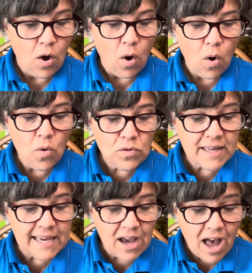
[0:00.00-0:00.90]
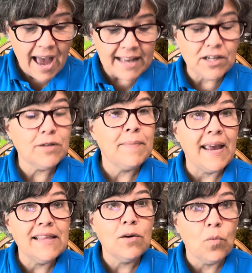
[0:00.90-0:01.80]
Only God could
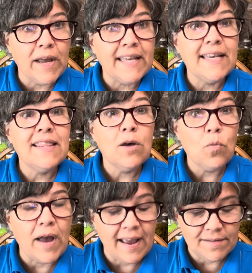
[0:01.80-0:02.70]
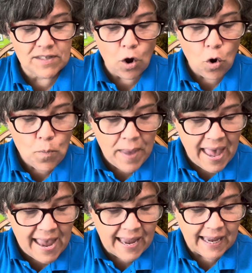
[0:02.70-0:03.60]
make the wind and the waves
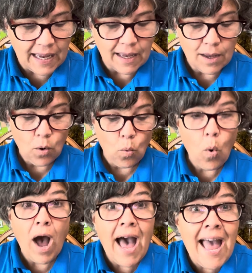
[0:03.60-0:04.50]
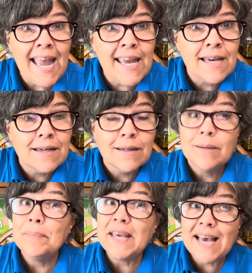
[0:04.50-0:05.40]
obey. Why?
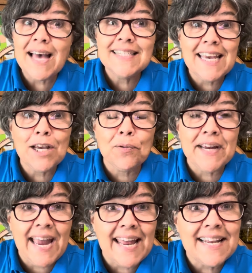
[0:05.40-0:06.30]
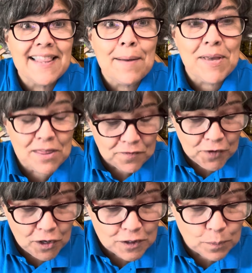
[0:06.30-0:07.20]
Because he created them in the
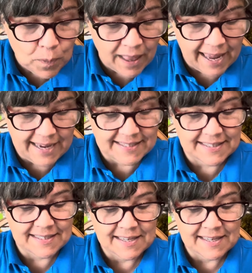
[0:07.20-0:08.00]
first place.